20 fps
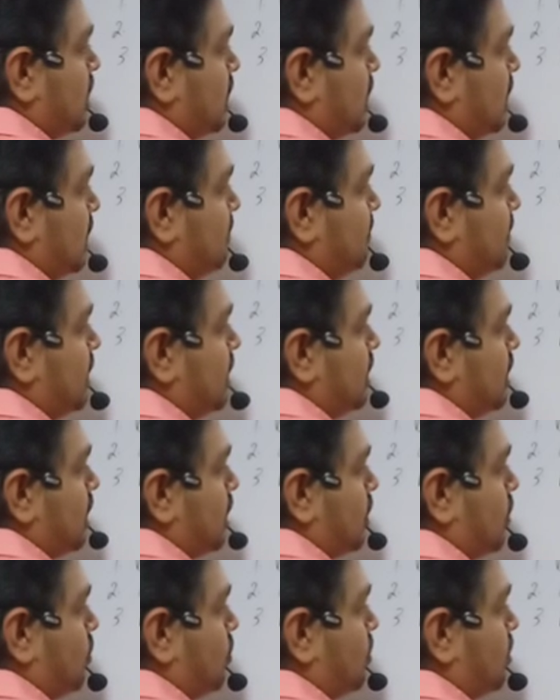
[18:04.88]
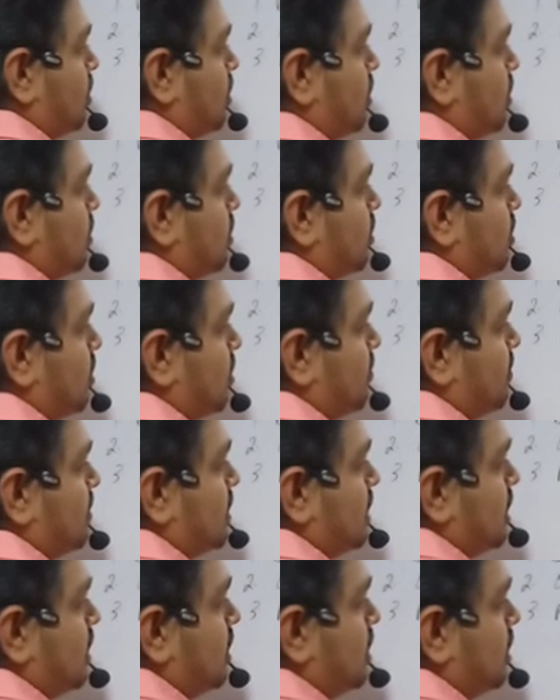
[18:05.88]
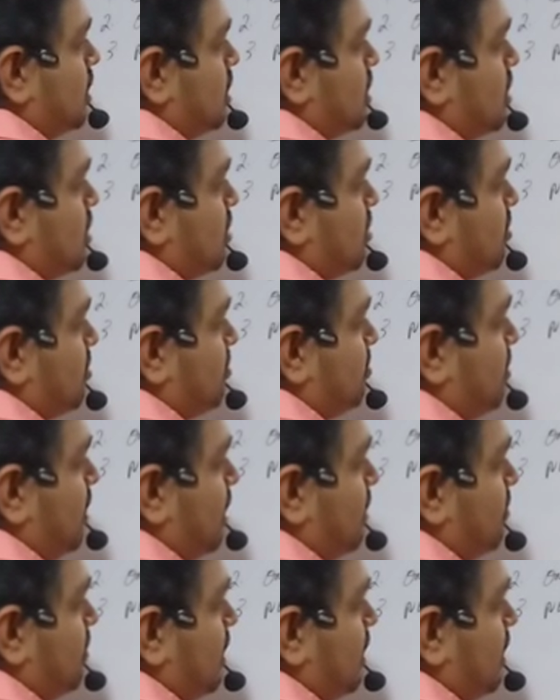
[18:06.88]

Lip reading: dividend account within 5